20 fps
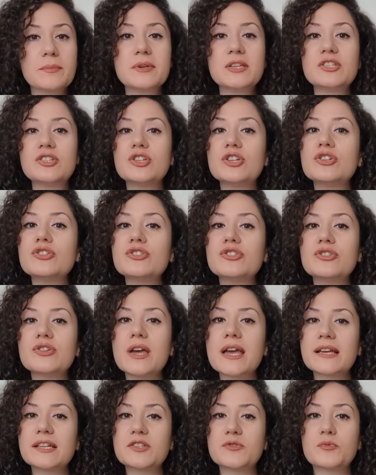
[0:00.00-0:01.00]
is used to
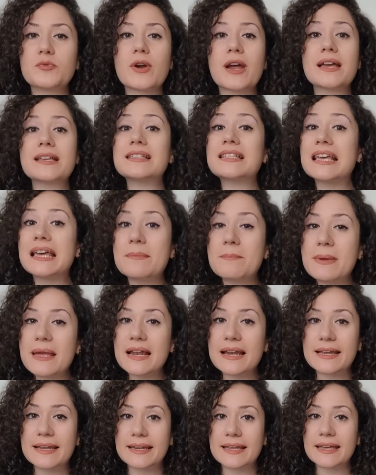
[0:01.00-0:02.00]
express
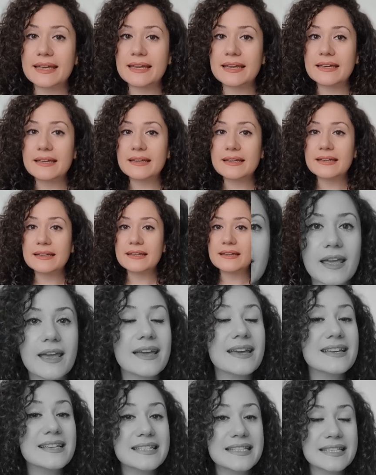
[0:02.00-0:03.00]
ability,
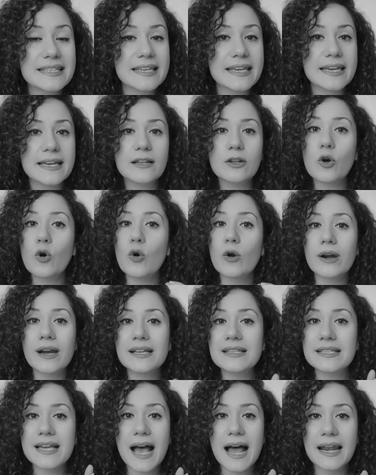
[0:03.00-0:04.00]
a skill or a
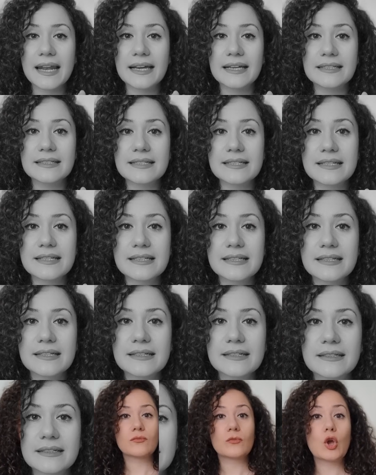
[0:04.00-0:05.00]
talent,
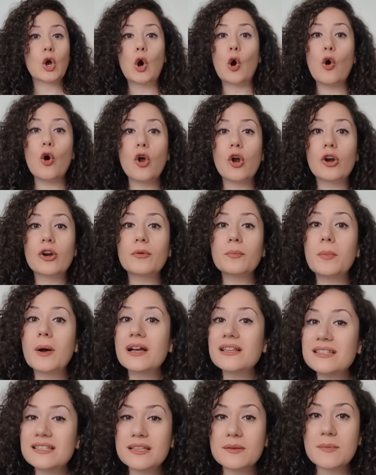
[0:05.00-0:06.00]
or
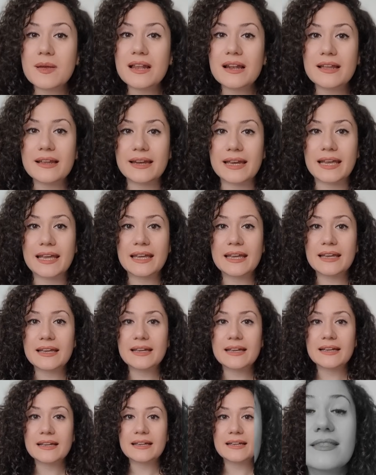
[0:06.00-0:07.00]
possibility,
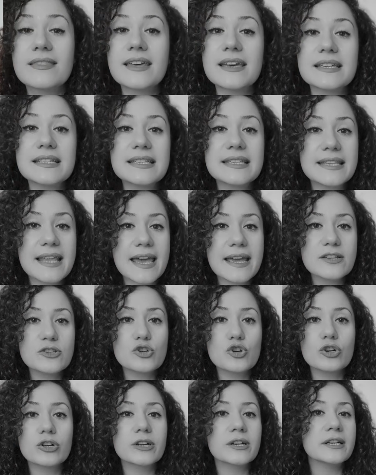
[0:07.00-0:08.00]
the state
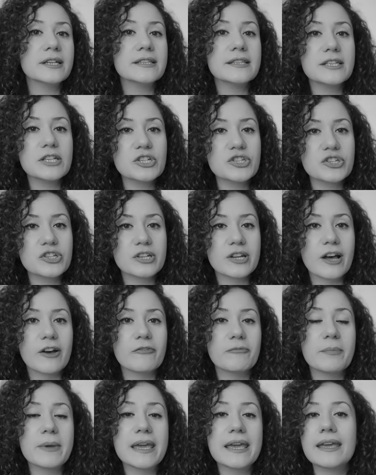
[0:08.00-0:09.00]
or condition of
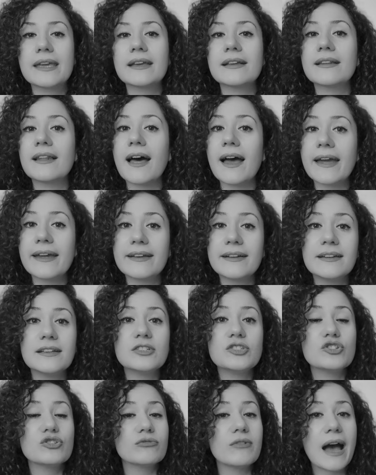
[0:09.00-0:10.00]
being likely
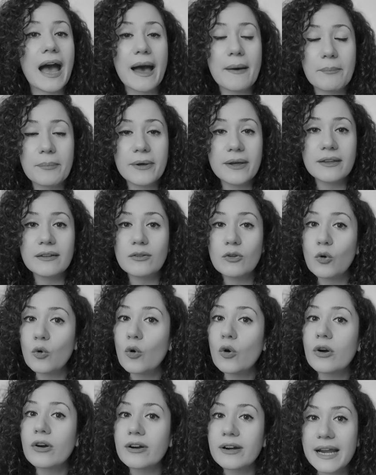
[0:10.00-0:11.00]
to happen
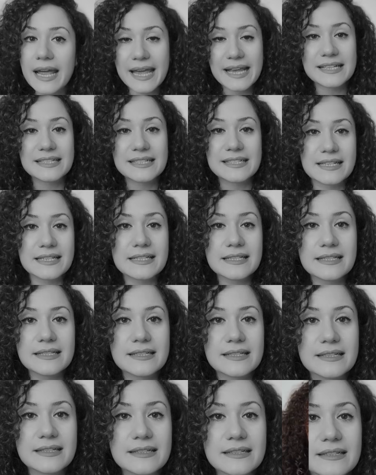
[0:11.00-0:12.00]
or
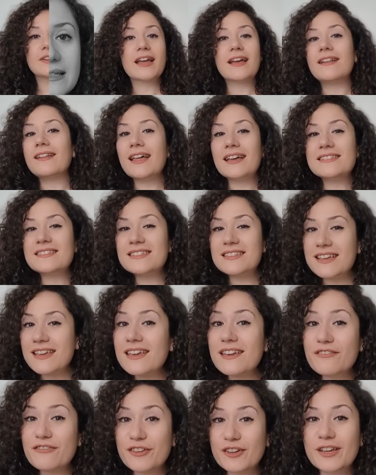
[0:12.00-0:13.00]
exist. Let's see
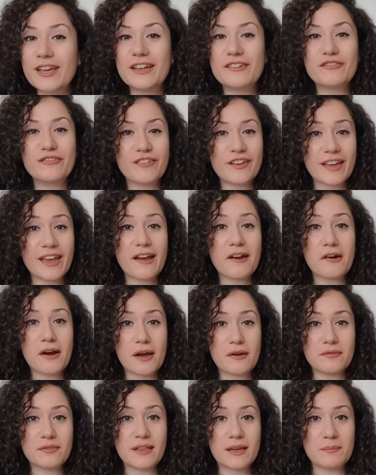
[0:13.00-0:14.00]
if you can figure
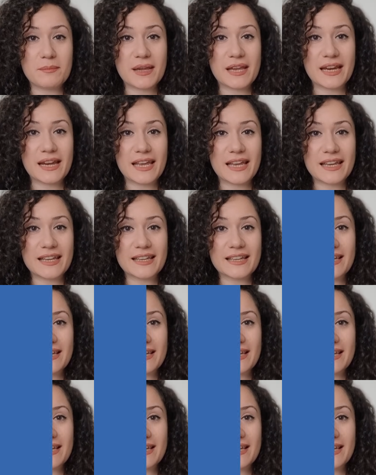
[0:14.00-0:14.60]
out the meaning.